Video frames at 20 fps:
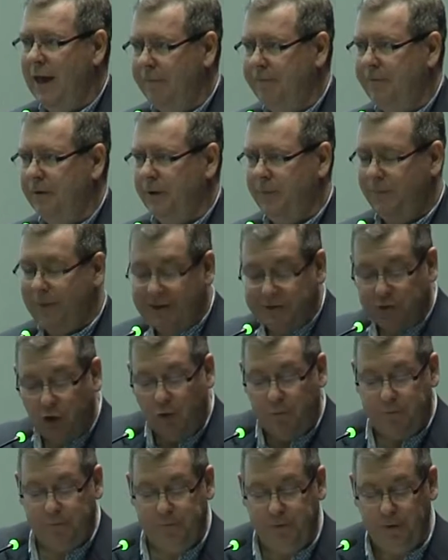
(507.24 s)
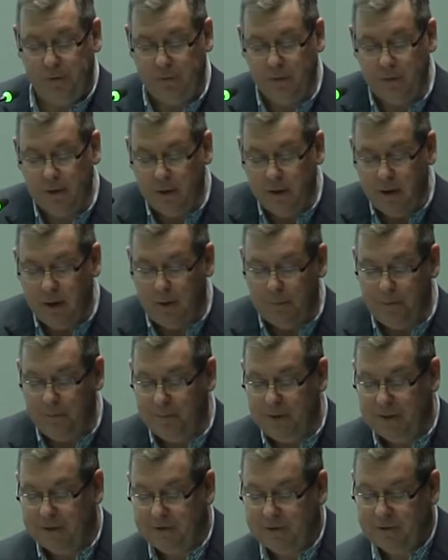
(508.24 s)
effort, and that's often
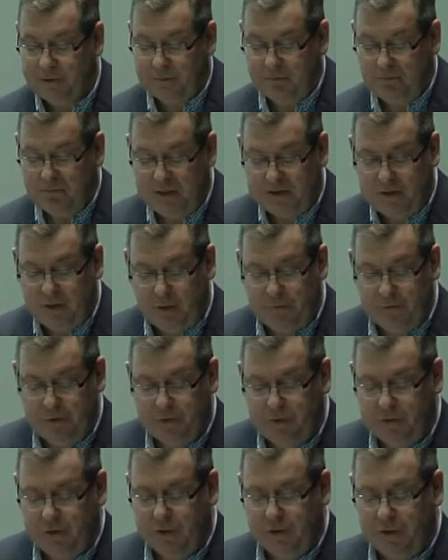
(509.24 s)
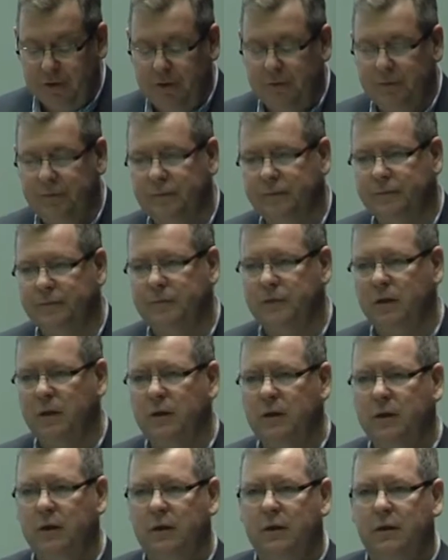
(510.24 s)
misunderstood.
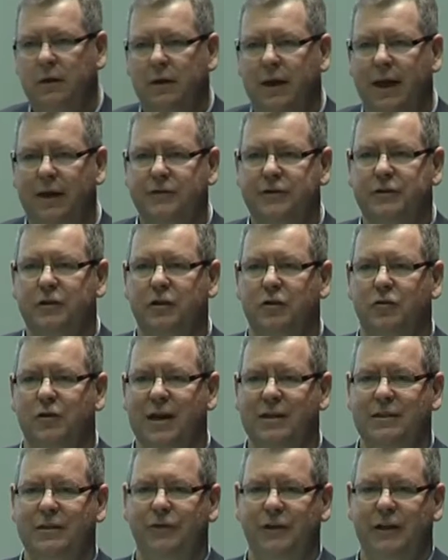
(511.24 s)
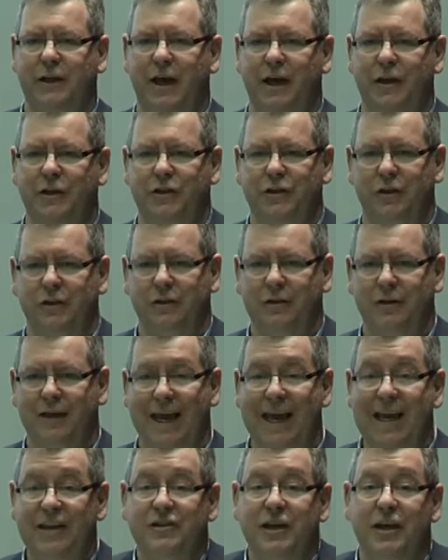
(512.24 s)
Instant gratification.
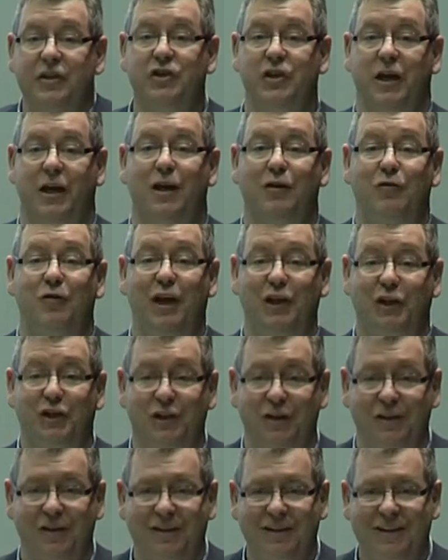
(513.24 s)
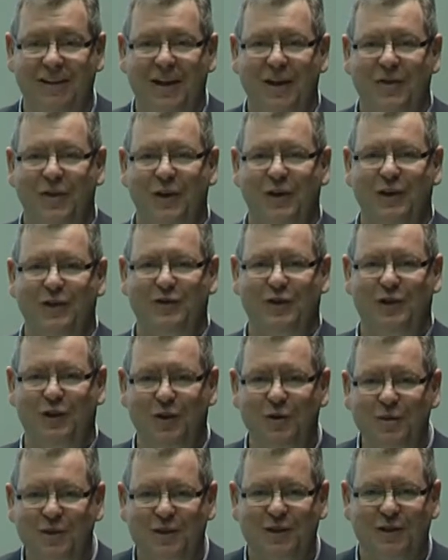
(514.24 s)
It's a generation that is
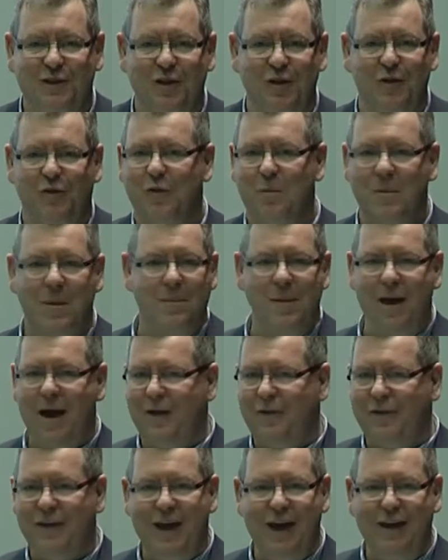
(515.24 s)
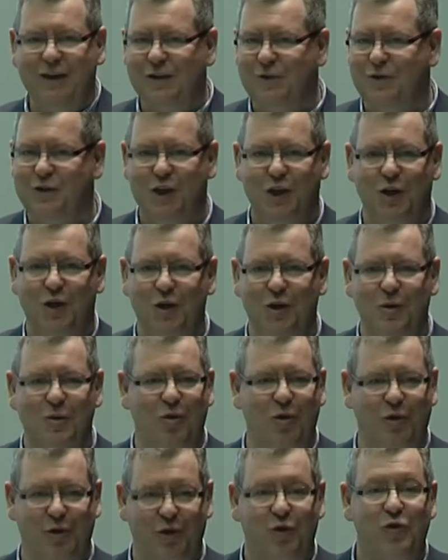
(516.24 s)
used to, from about the age of 2
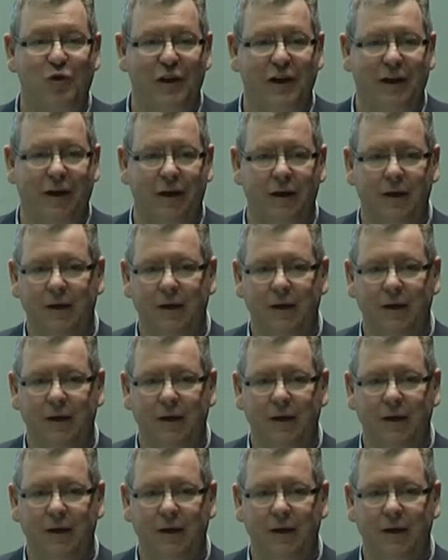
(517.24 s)
or 3,